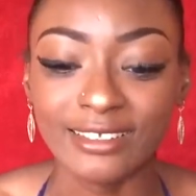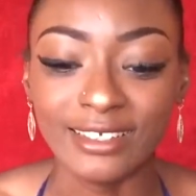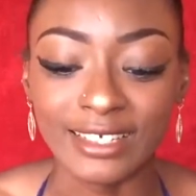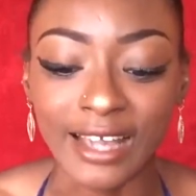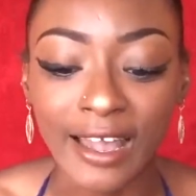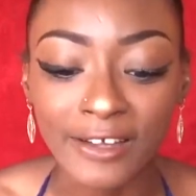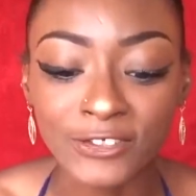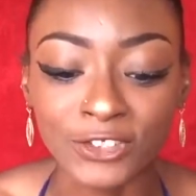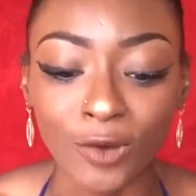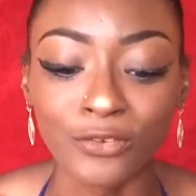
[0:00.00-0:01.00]
the
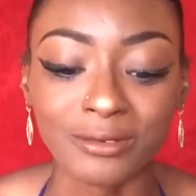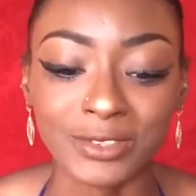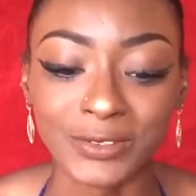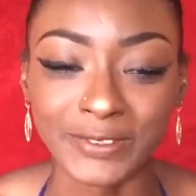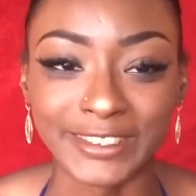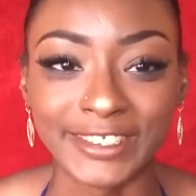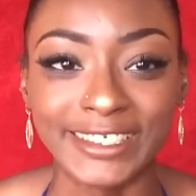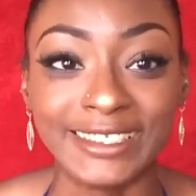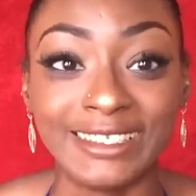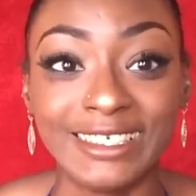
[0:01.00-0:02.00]
gas from the Twitter
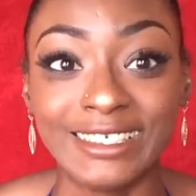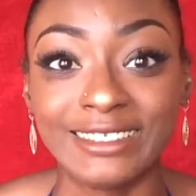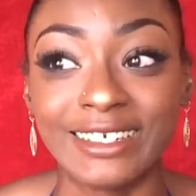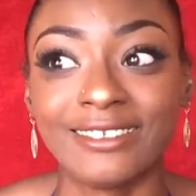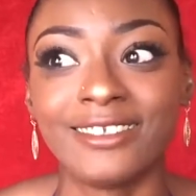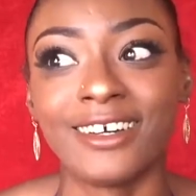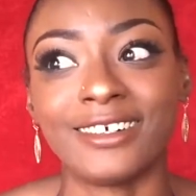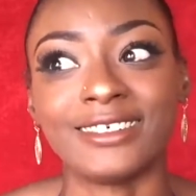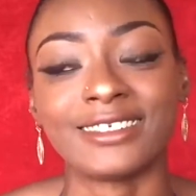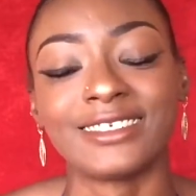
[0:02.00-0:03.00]
elite,
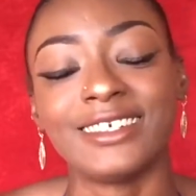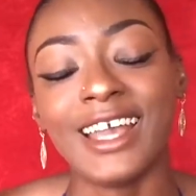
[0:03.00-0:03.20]
dog.